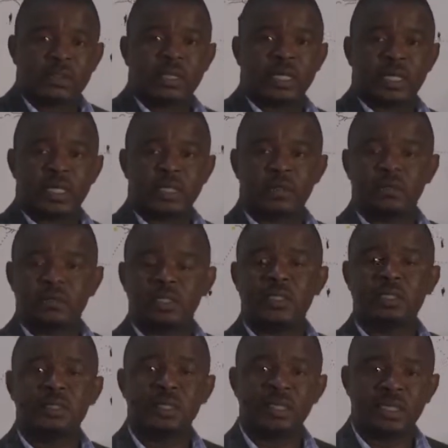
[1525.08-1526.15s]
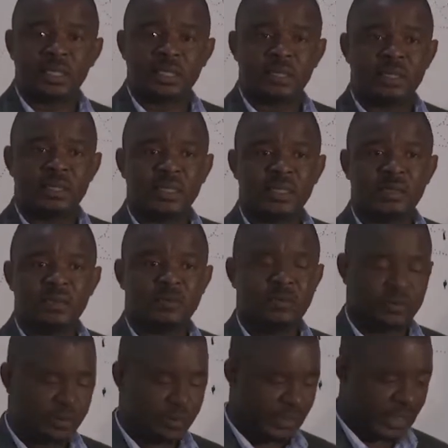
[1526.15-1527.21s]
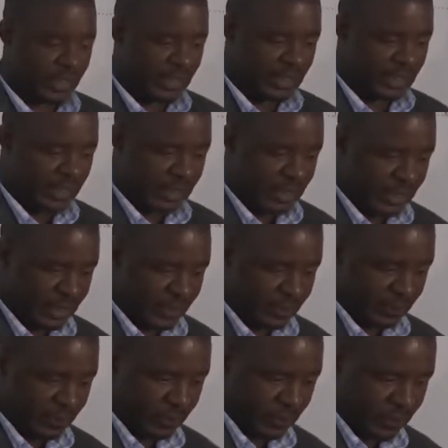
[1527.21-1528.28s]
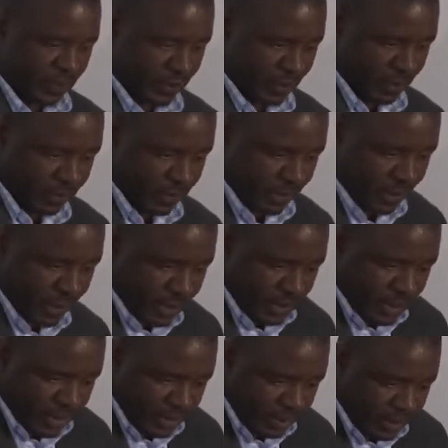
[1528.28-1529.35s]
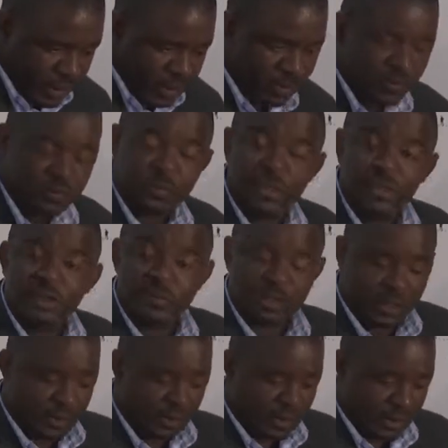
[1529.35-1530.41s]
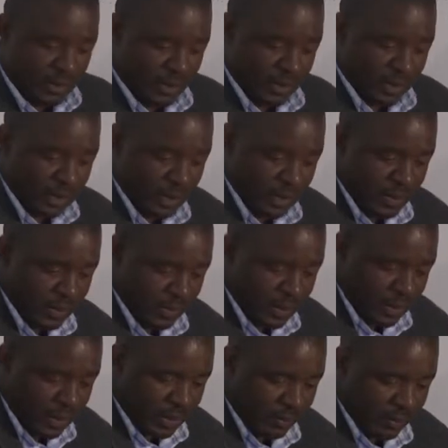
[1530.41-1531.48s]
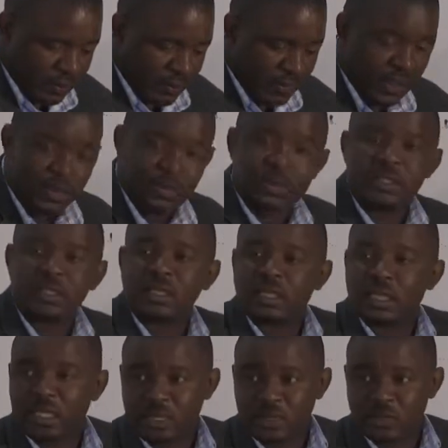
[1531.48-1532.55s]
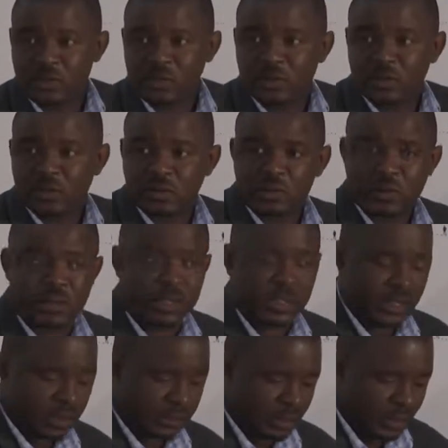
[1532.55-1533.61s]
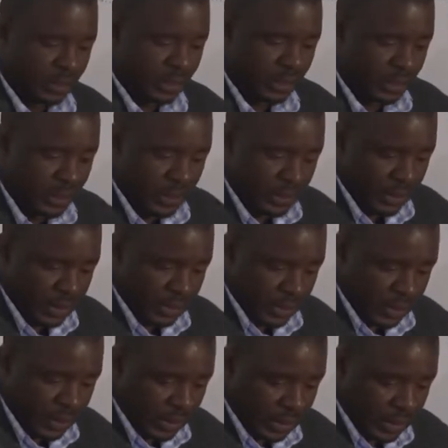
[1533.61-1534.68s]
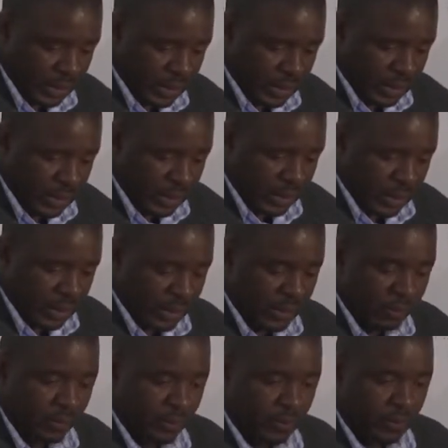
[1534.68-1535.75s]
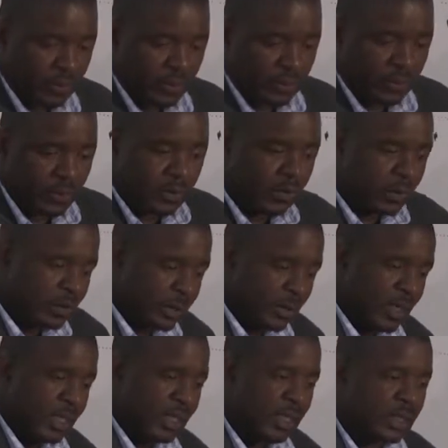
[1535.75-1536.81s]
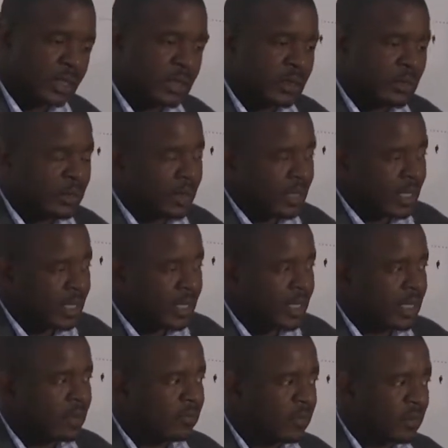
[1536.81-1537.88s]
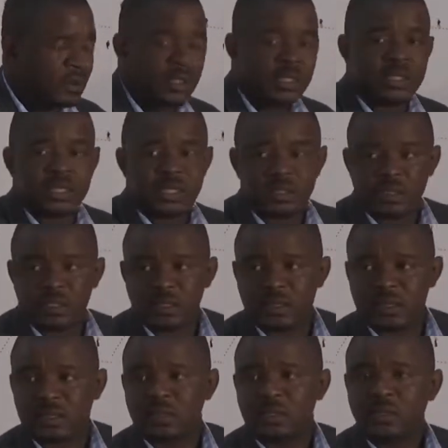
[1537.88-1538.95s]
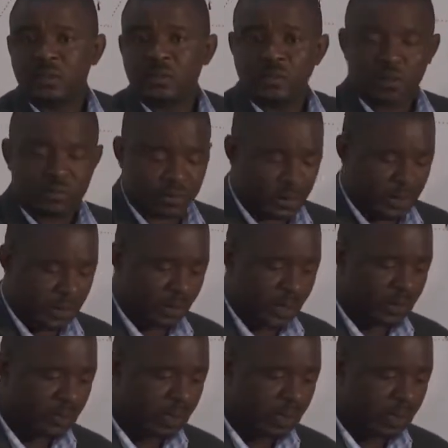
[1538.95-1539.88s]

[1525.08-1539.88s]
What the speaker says: again, this is negated by the fact that the liberation movement themselves are not inclined to such an approach. And on the one hand, on the other, the intransigence of the white